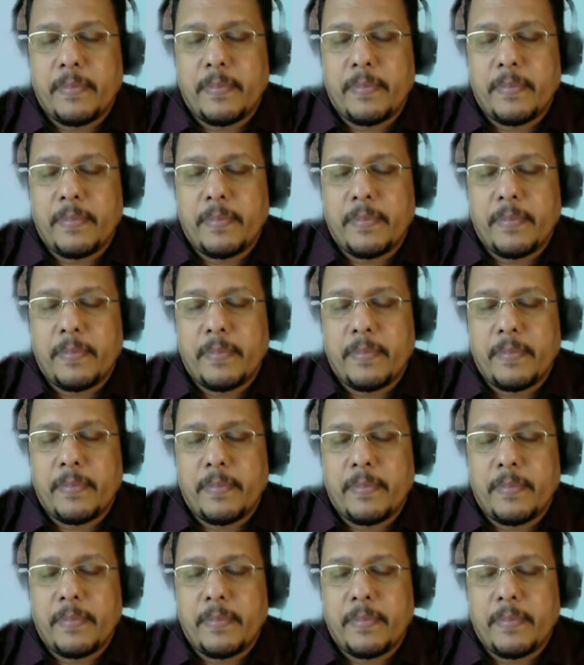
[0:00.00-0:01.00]
So
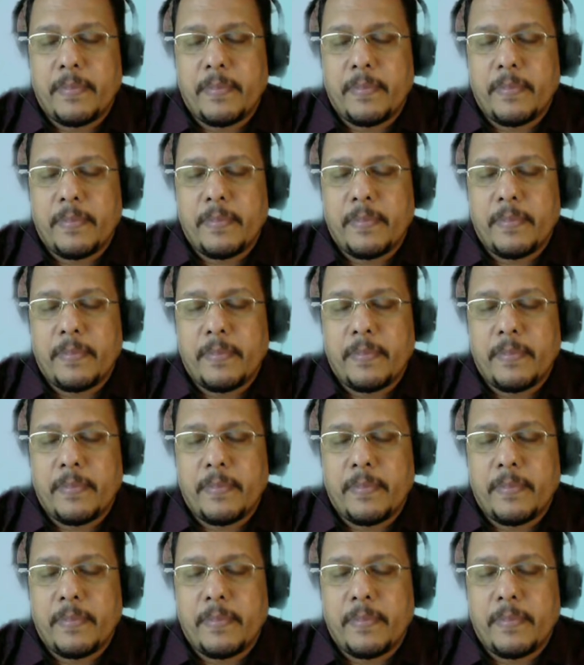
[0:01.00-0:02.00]
therefore,
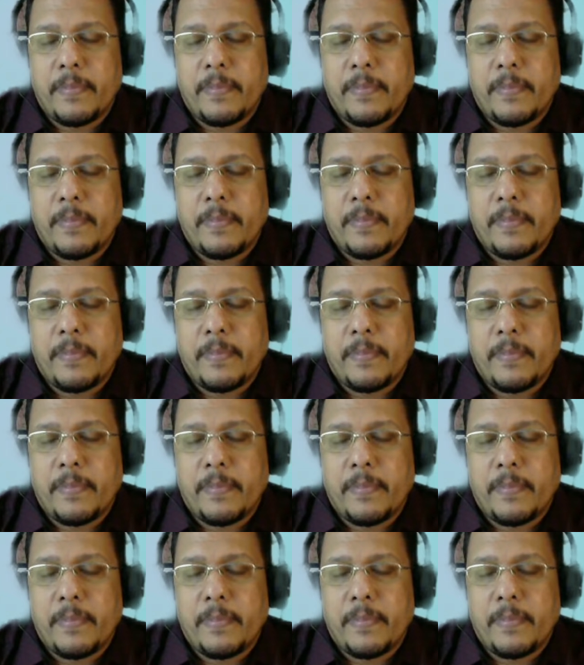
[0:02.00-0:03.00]
registration
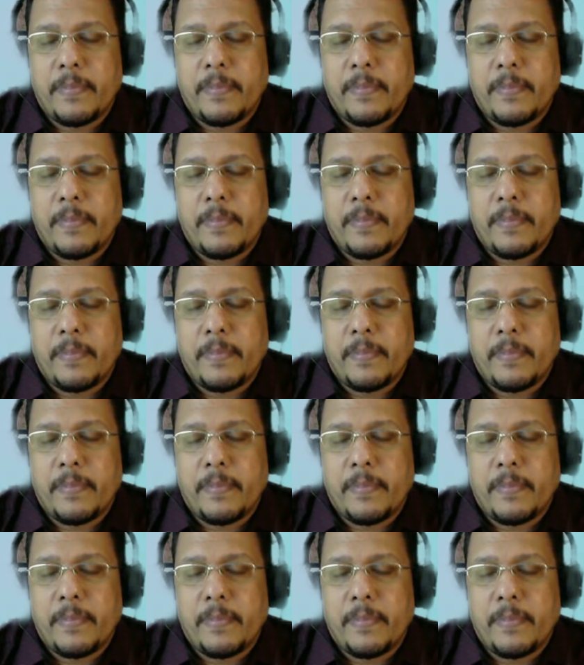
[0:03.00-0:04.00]
of this copyright
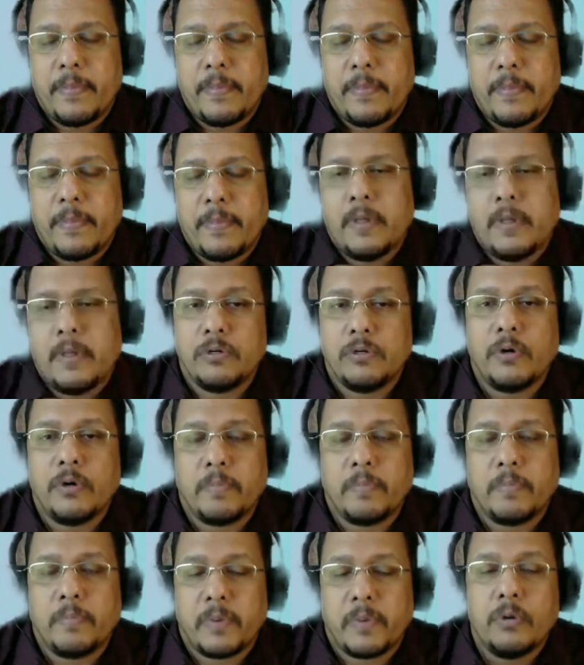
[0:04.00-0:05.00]
actually does
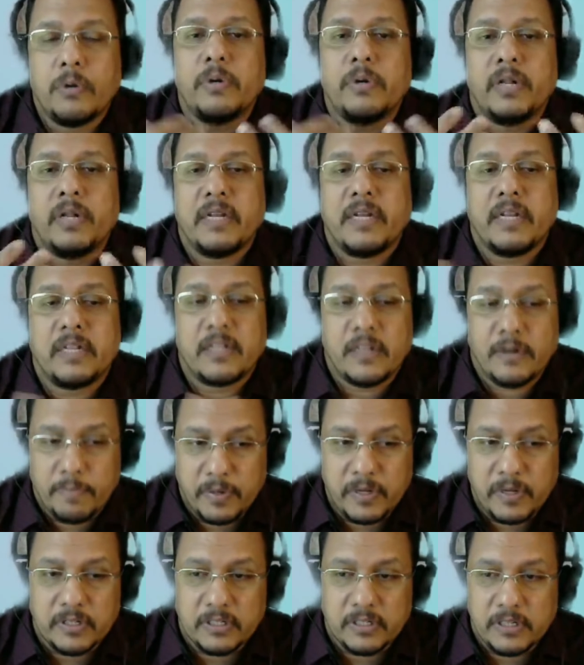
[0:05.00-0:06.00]
not preclude any other
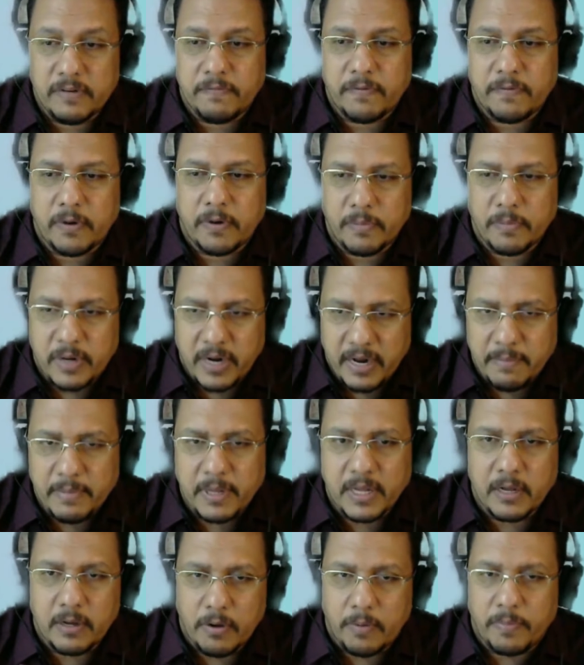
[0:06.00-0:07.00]
person from
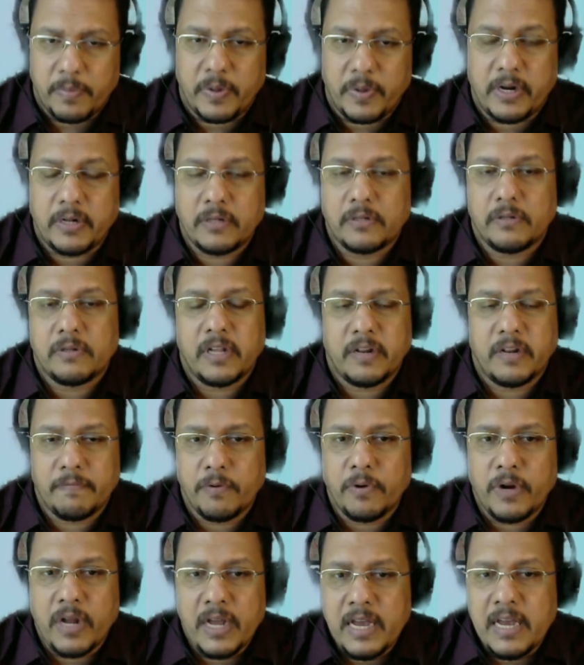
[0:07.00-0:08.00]
claiming a copyright. So
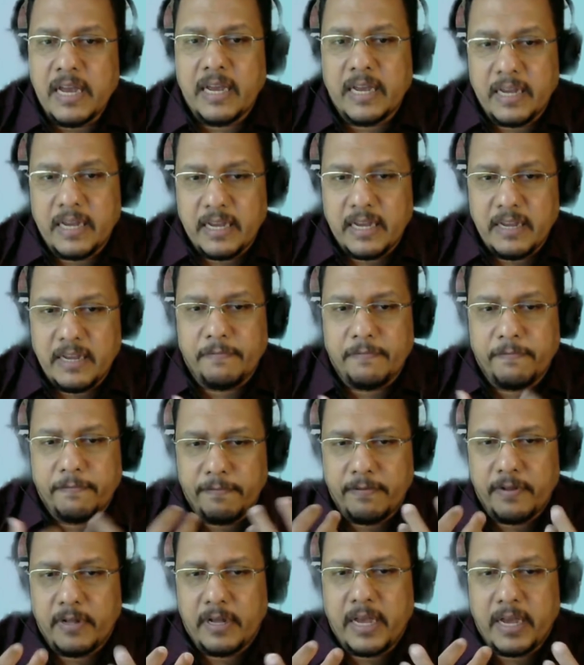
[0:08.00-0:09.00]
therefore,
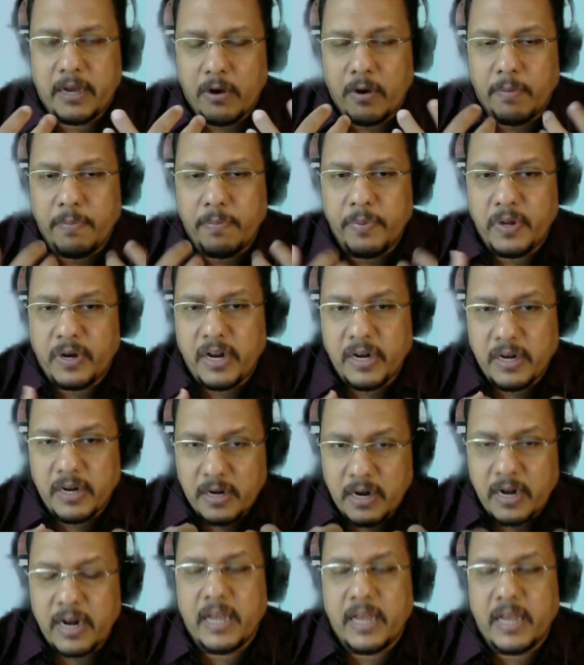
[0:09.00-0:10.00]
if a
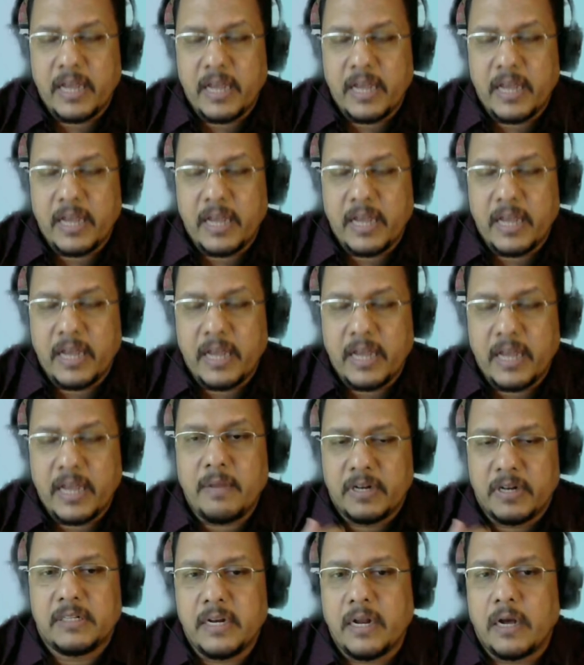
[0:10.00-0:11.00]
copyright claim, or if there
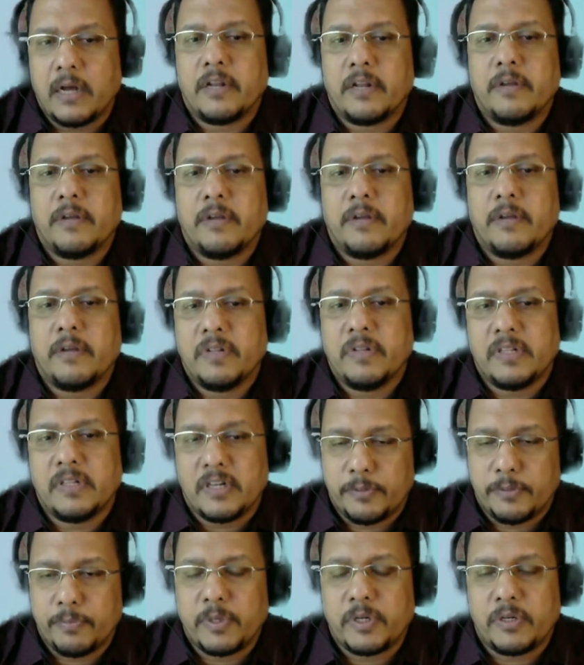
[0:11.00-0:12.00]
is an argument with
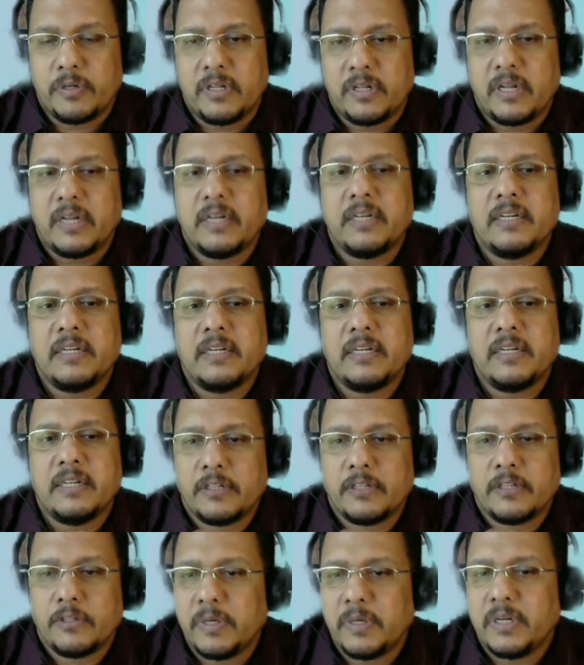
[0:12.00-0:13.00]
respect to that, it has
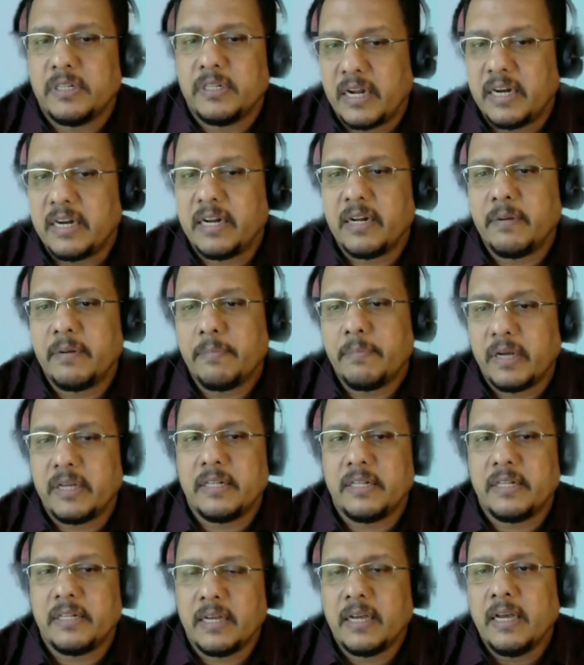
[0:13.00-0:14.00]
to be decided by
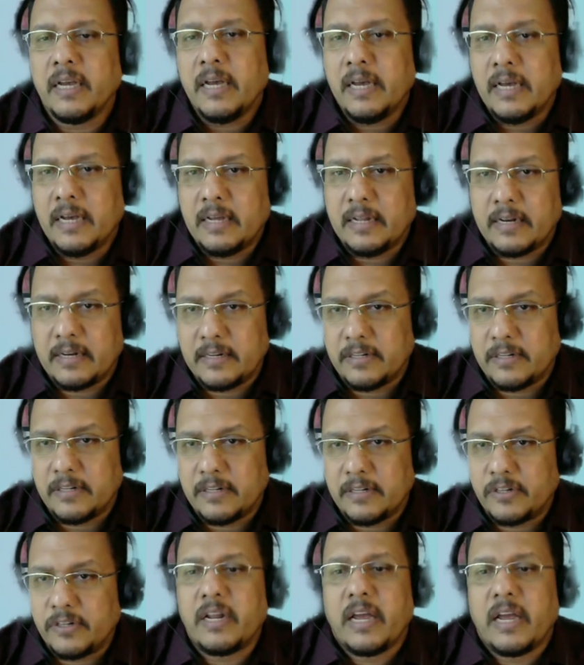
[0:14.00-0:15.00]
the
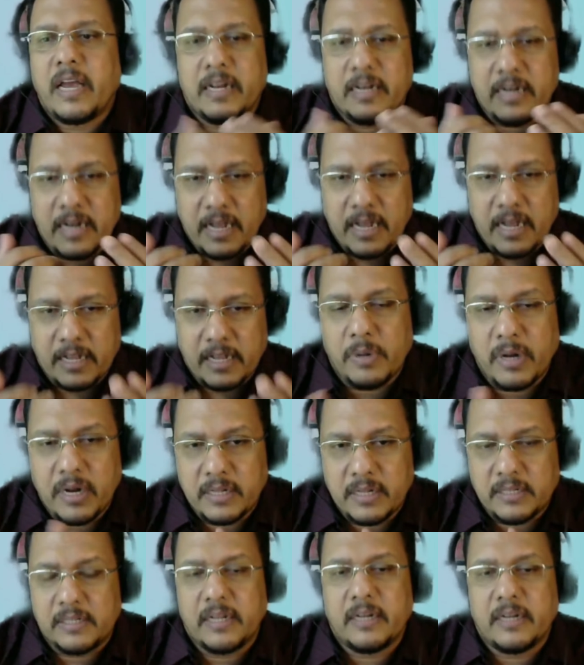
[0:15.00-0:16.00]
registrar, and as well
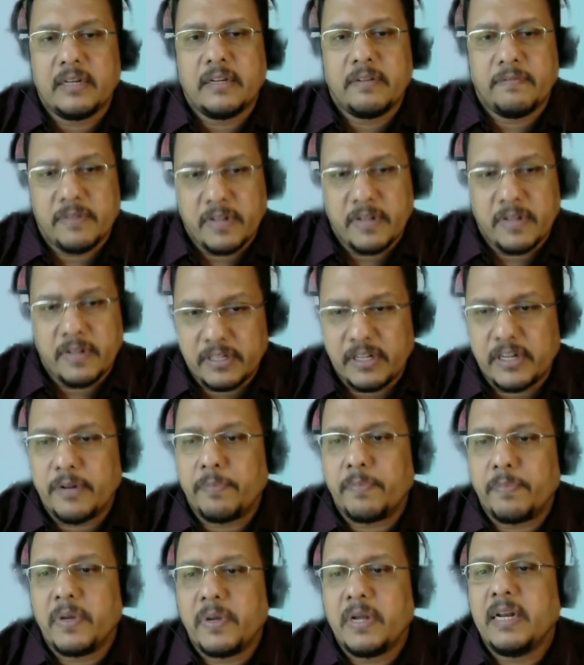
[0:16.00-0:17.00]
as that, if there is an
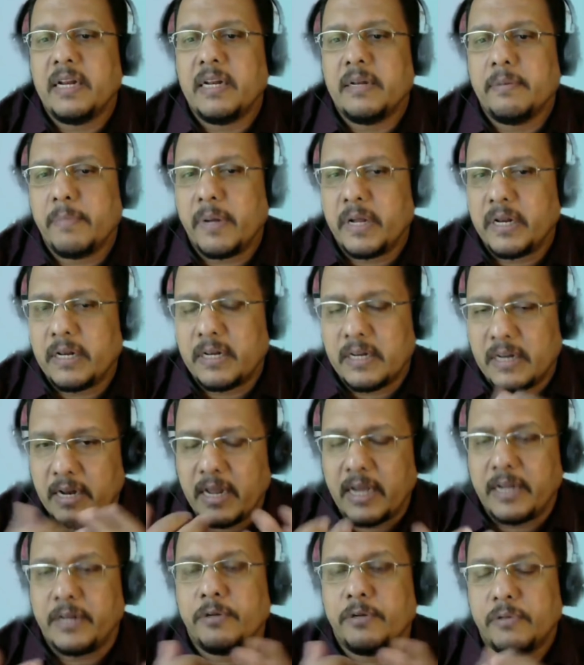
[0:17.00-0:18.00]
appeal, it might
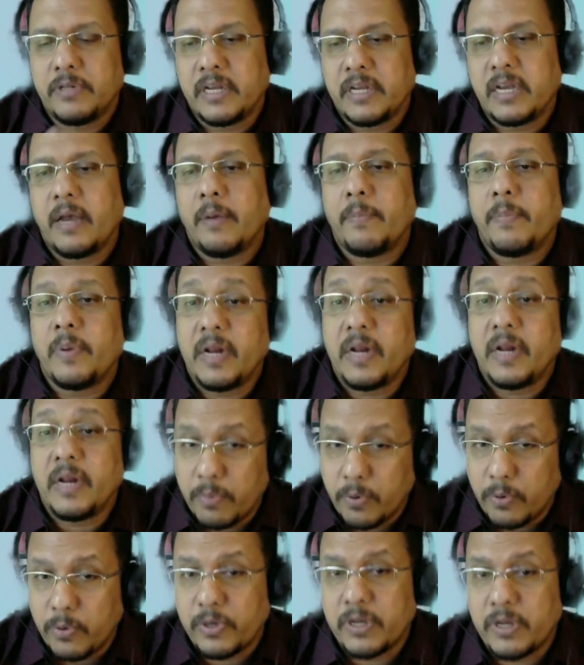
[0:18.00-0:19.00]
lie to the appellate
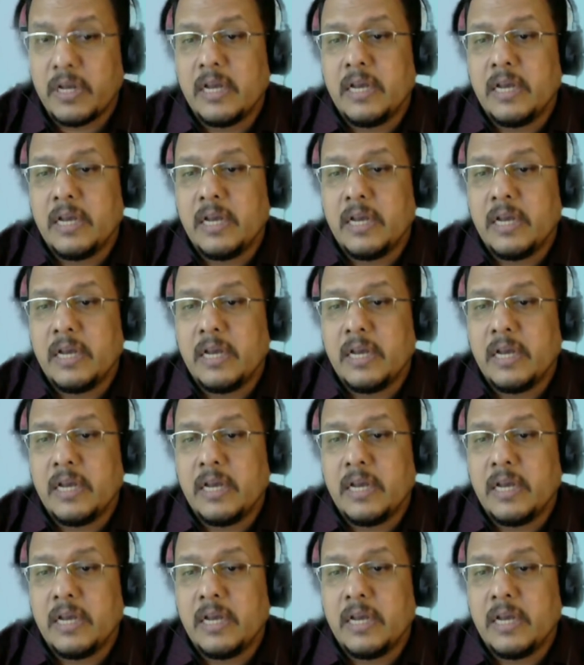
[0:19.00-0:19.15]
board,